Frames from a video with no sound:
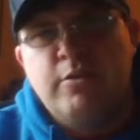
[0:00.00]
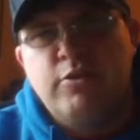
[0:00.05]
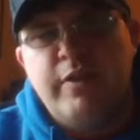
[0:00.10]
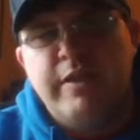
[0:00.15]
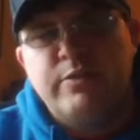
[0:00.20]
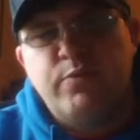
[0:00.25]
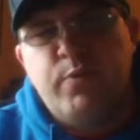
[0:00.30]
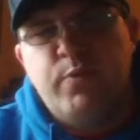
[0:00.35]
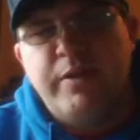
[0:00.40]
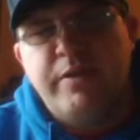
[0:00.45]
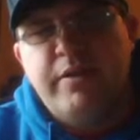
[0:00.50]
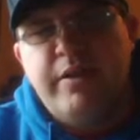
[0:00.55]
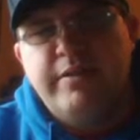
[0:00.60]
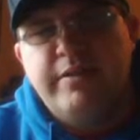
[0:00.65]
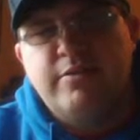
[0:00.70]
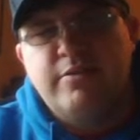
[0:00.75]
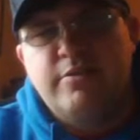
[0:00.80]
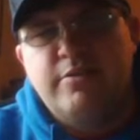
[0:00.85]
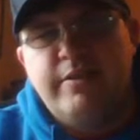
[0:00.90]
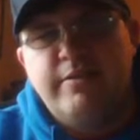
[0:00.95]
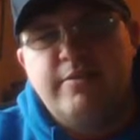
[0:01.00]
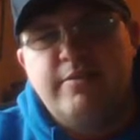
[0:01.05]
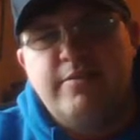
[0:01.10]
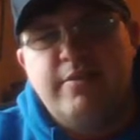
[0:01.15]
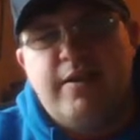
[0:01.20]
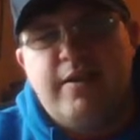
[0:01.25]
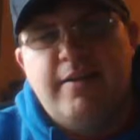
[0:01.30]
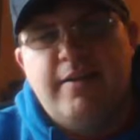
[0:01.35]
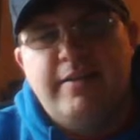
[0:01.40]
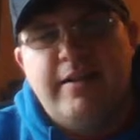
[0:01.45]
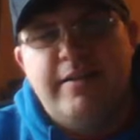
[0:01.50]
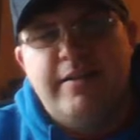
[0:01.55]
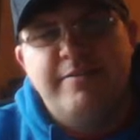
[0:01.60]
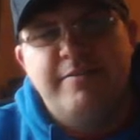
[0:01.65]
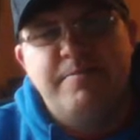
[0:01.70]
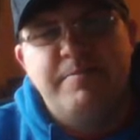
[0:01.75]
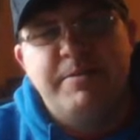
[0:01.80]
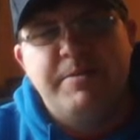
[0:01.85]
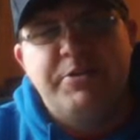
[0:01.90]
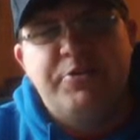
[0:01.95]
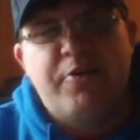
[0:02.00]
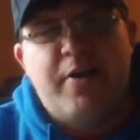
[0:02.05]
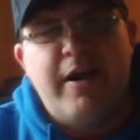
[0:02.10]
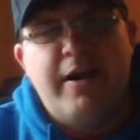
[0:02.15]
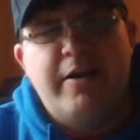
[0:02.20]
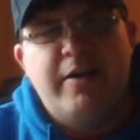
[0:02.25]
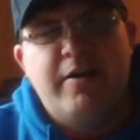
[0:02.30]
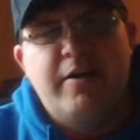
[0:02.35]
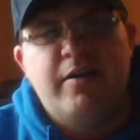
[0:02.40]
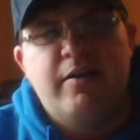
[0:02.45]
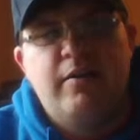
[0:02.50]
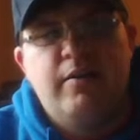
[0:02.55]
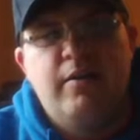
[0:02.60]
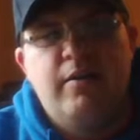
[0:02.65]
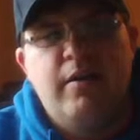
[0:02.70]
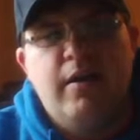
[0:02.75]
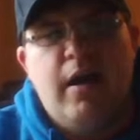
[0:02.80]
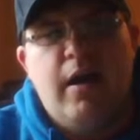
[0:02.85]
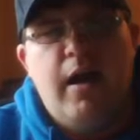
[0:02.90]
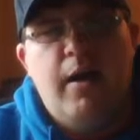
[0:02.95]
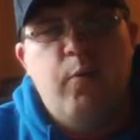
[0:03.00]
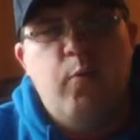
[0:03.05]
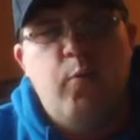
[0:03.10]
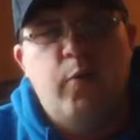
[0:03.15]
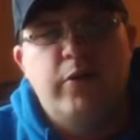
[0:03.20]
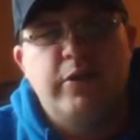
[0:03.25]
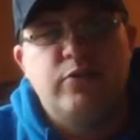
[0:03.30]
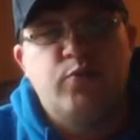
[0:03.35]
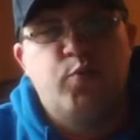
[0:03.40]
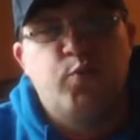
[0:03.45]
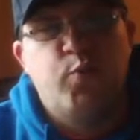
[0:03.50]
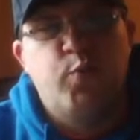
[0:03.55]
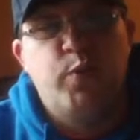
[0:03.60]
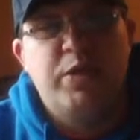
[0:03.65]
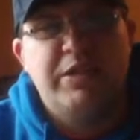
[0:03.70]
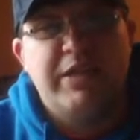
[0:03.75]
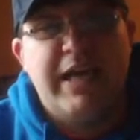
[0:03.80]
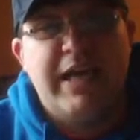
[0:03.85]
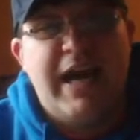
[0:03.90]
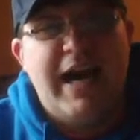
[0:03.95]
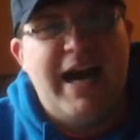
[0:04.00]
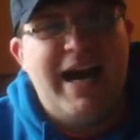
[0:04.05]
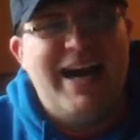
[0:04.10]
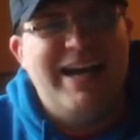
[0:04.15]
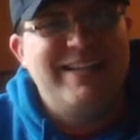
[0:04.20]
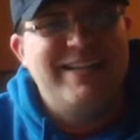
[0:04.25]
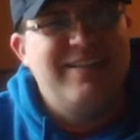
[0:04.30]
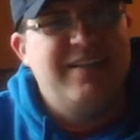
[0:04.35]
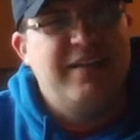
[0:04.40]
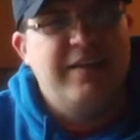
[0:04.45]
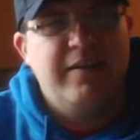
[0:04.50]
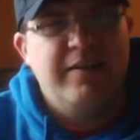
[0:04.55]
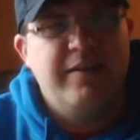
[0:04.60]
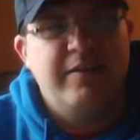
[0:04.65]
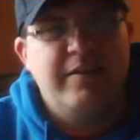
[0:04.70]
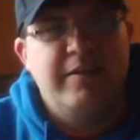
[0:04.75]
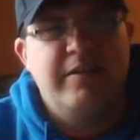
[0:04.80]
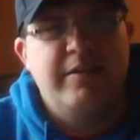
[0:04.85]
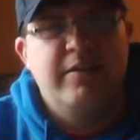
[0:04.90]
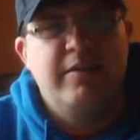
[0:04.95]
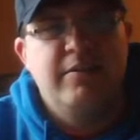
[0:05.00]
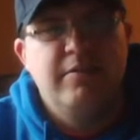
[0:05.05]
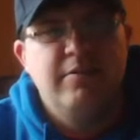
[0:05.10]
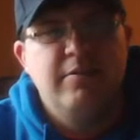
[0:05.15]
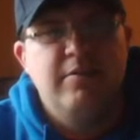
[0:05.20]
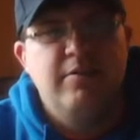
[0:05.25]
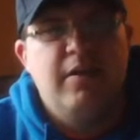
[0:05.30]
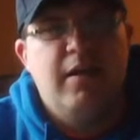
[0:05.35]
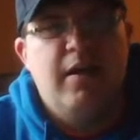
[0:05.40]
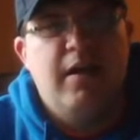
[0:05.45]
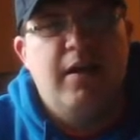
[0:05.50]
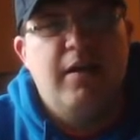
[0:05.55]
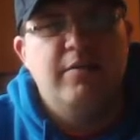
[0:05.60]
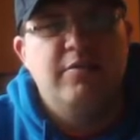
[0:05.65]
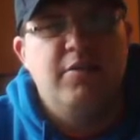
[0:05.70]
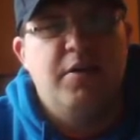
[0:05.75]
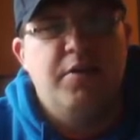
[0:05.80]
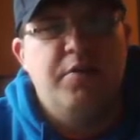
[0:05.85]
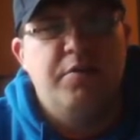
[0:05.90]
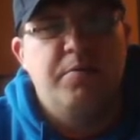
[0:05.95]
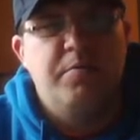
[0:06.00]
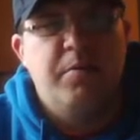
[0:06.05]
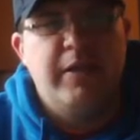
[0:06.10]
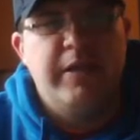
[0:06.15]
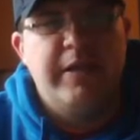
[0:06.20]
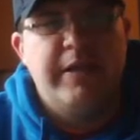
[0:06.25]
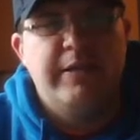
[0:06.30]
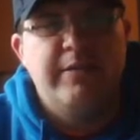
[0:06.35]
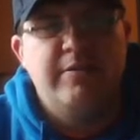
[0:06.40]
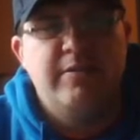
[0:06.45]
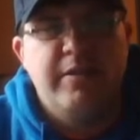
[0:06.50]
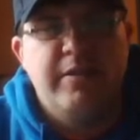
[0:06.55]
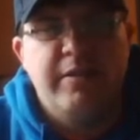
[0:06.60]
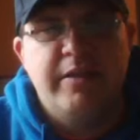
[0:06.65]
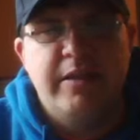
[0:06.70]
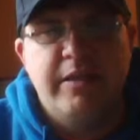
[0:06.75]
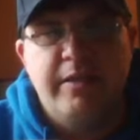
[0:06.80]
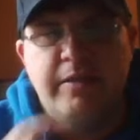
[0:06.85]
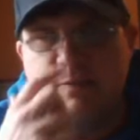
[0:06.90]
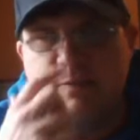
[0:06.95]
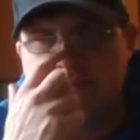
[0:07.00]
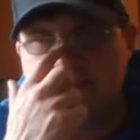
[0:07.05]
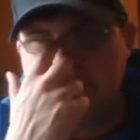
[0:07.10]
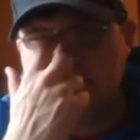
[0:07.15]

So that's why it tends to be drier, where it's really hot in the southern plains in the